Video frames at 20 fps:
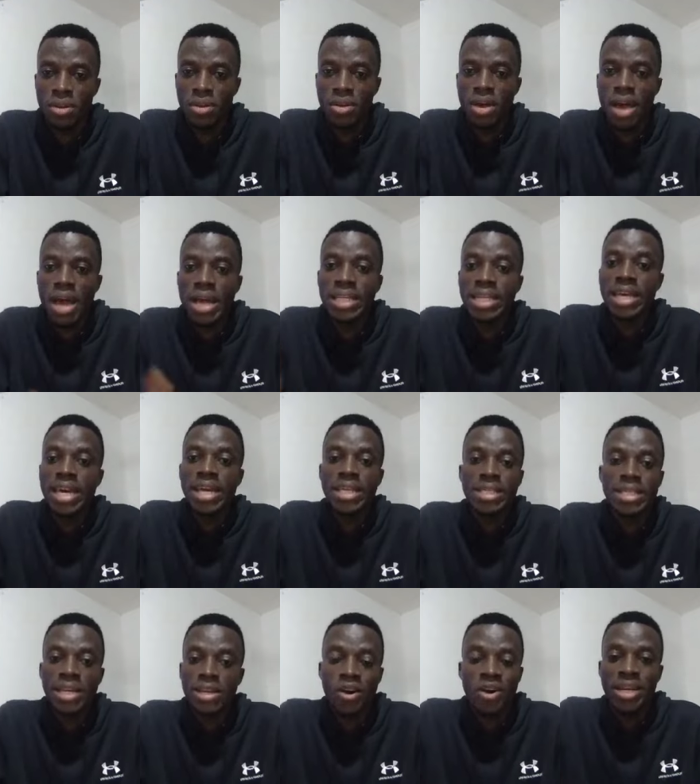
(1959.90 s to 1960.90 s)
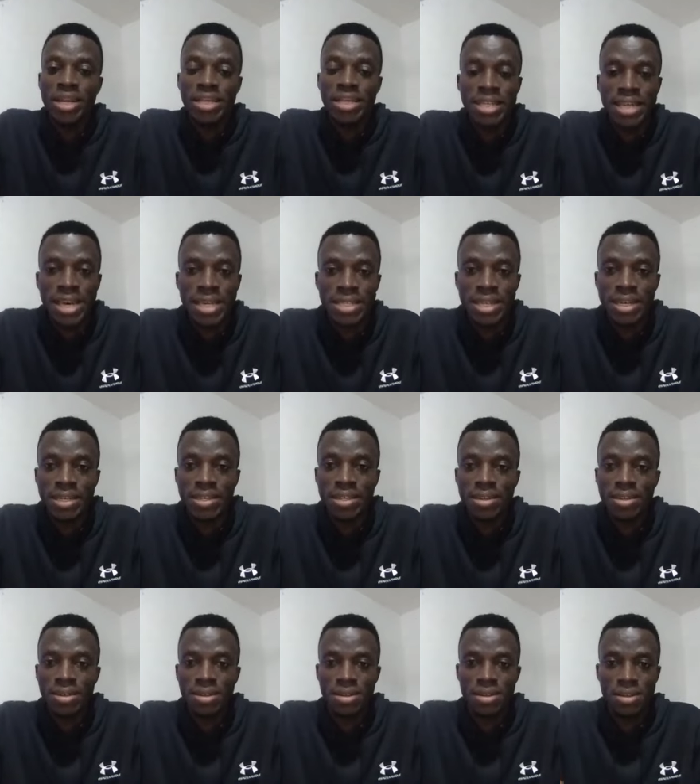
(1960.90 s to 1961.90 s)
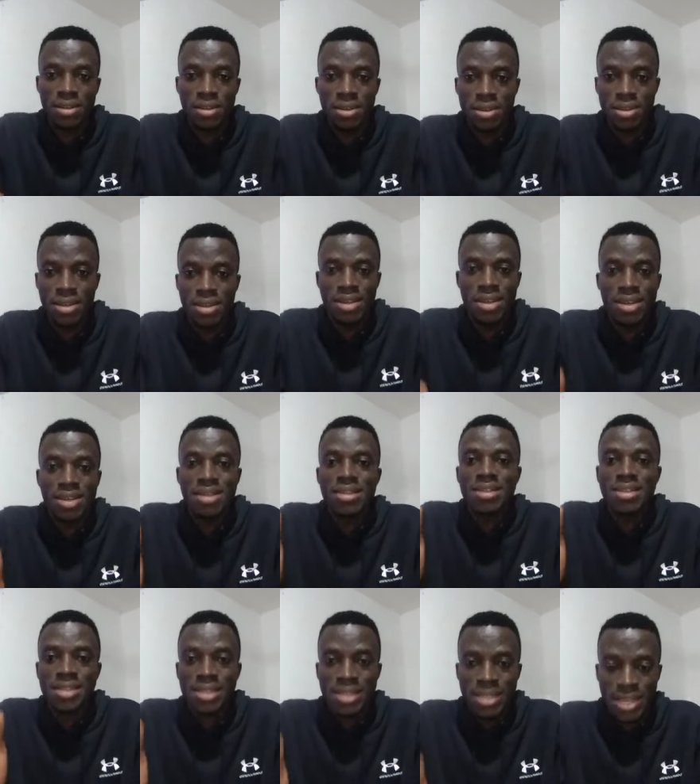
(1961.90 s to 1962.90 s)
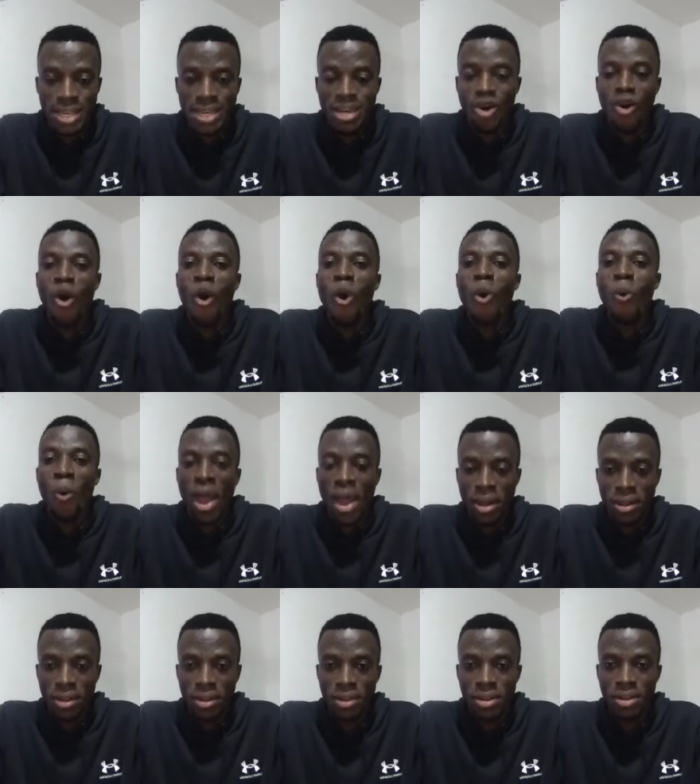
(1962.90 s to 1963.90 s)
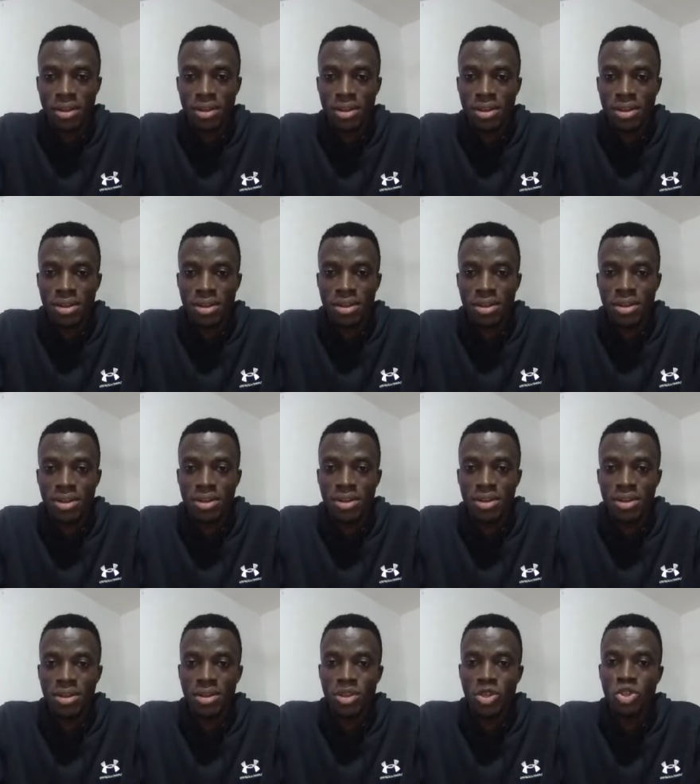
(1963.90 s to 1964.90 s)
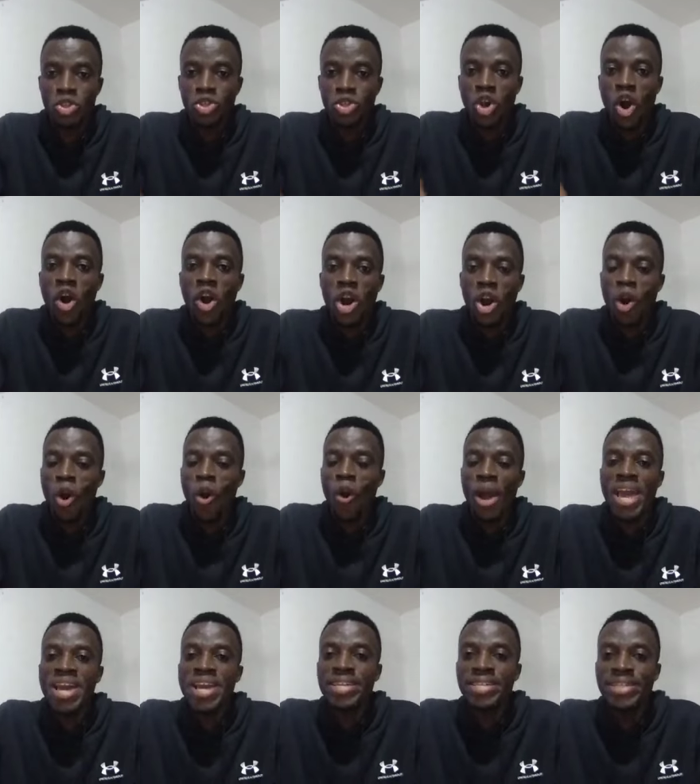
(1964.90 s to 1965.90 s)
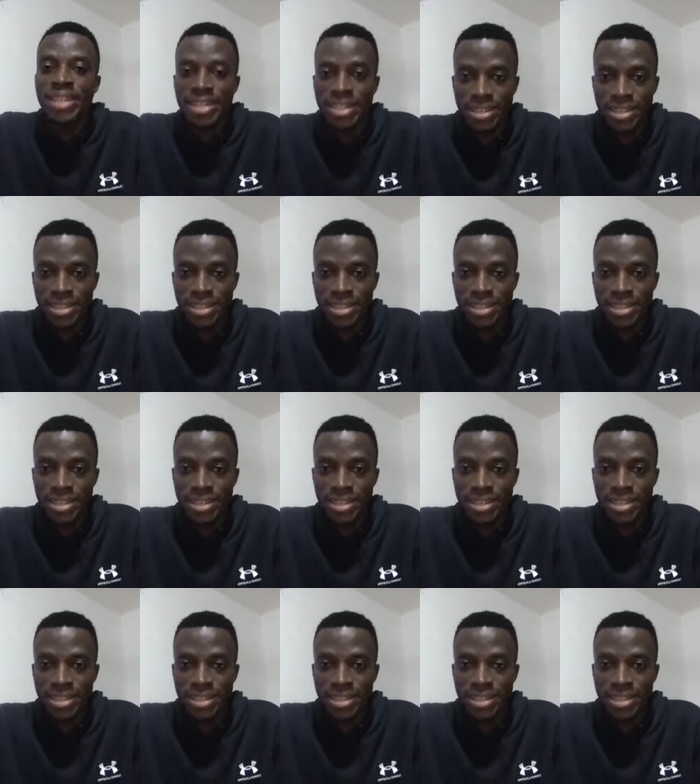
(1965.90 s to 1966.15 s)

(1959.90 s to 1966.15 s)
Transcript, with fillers: educated, uneducated, sick or well, young or aged,